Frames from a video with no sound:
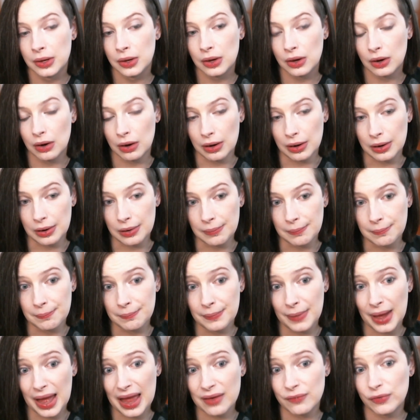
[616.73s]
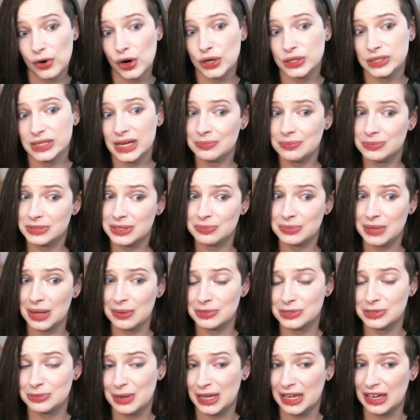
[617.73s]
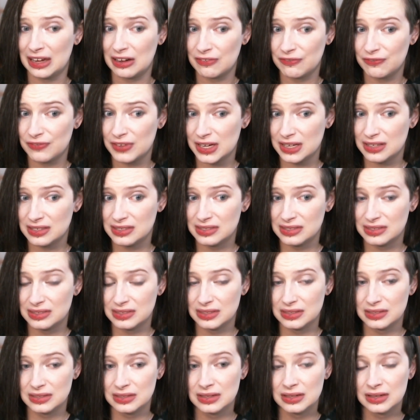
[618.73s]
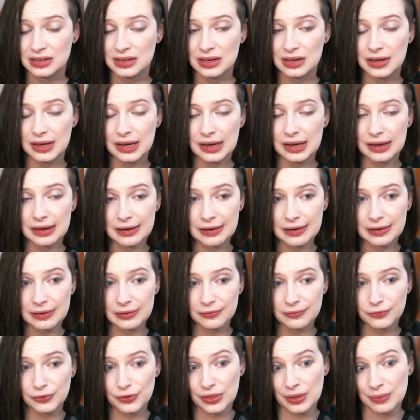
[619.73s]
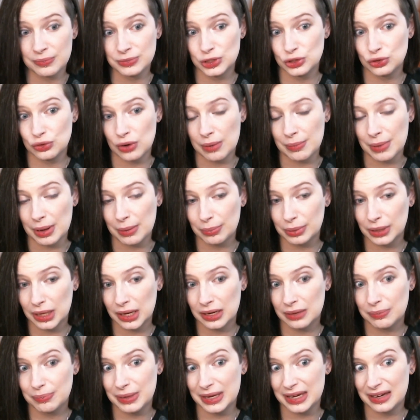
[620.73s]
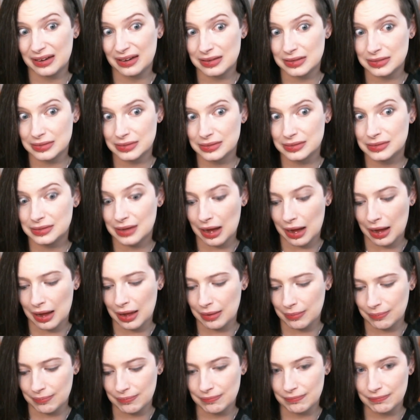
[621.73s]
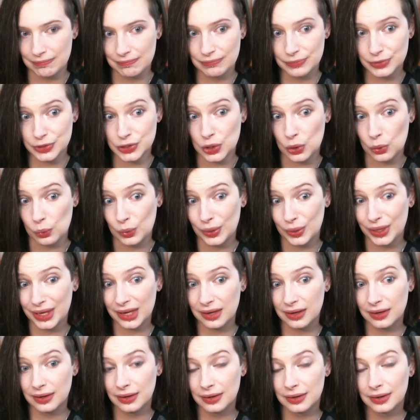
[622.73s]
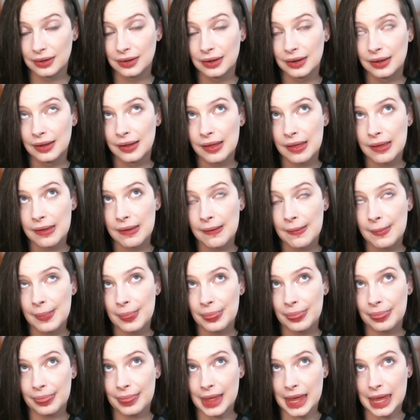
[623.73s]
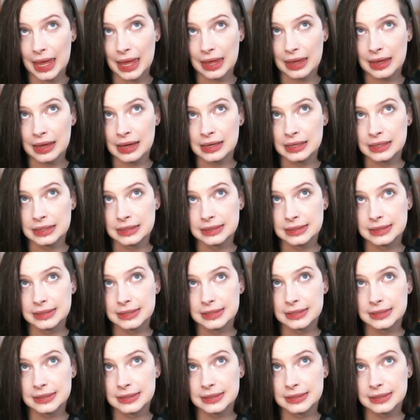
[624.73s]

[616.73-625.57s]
I have a hard time sometimes making a fist for them to draw my blood because I'm so weak. And